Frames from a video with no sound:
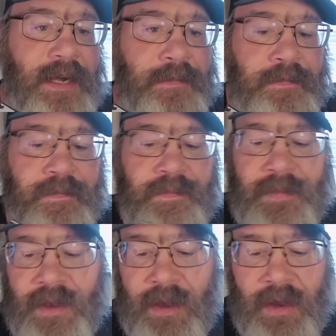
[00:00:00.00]
time.
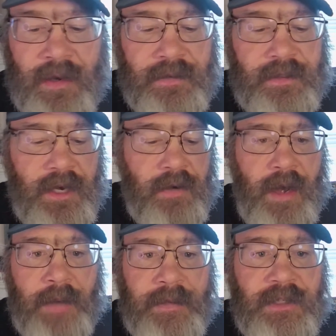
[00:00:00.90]
So
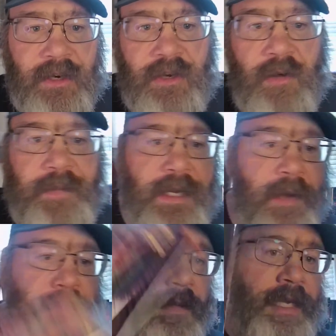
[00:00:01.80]
I'm going to start opening
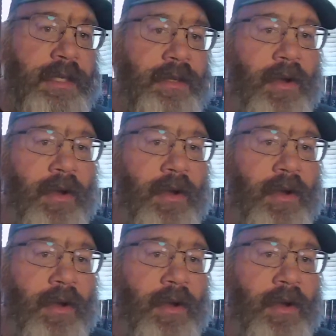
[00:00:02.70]
up these